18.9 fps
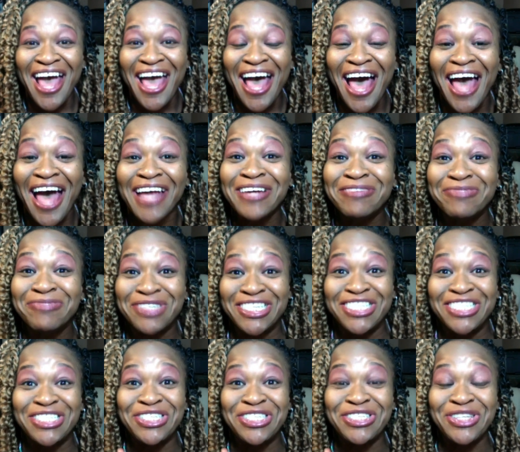I am
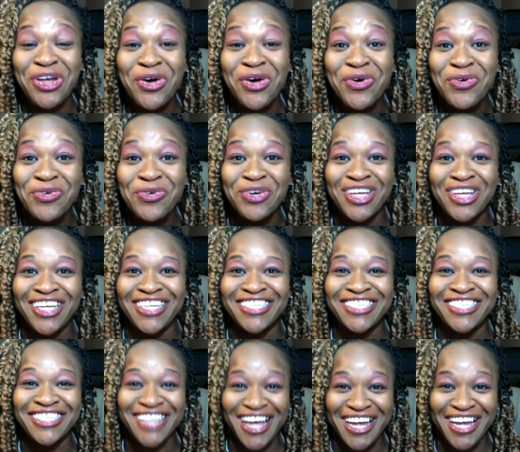just so
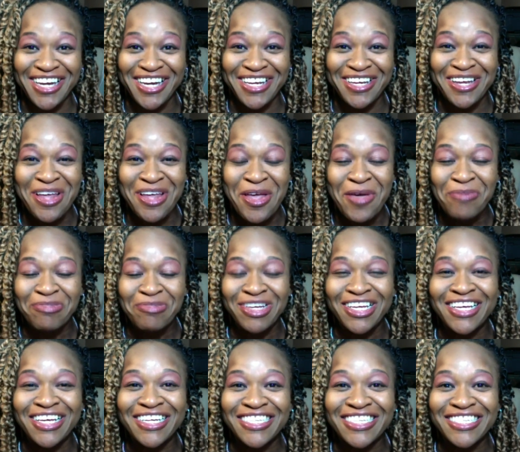excited
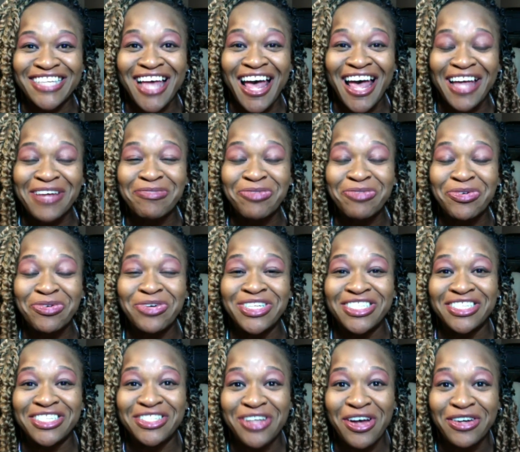because I am going
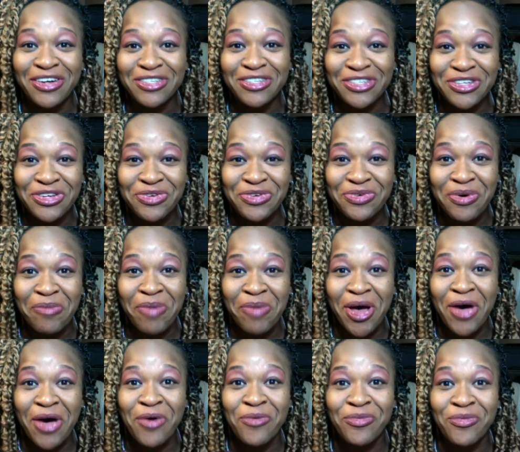to talk to you
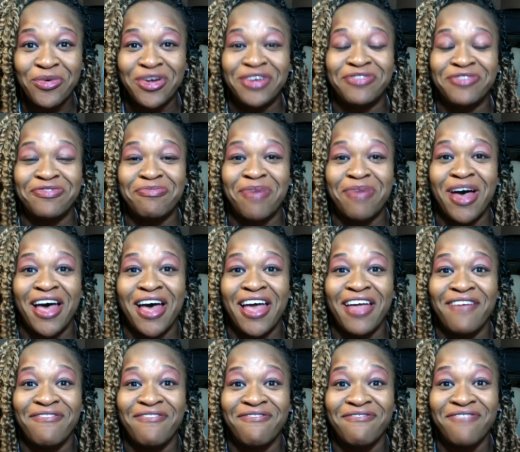about one of
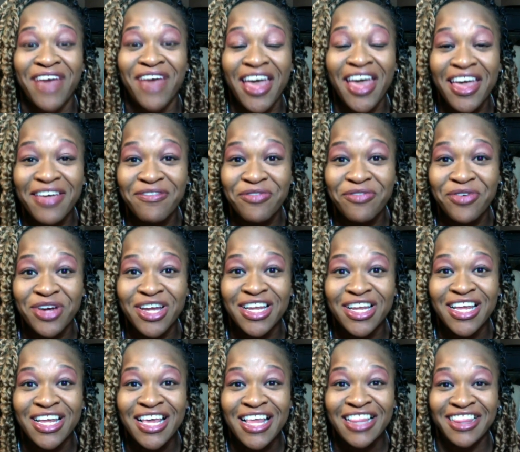my
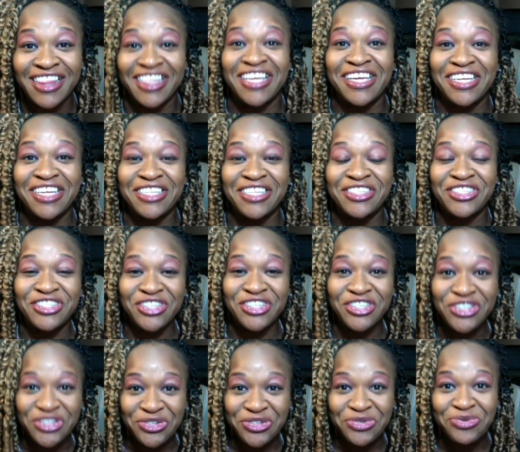favorite things to
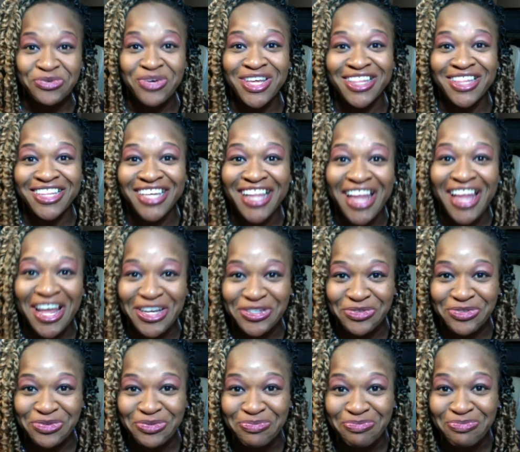do in the
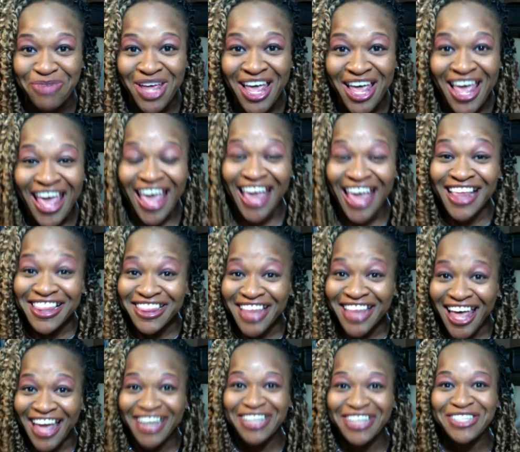classroom, and
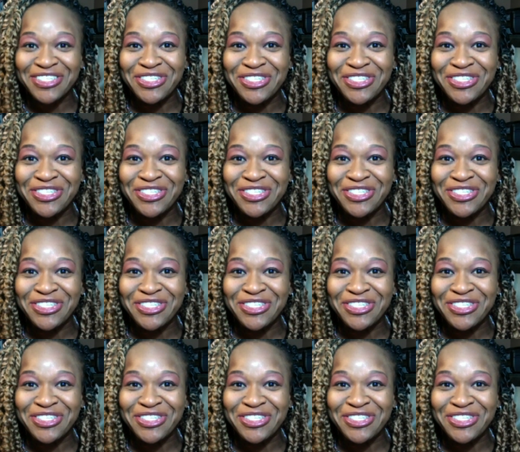that is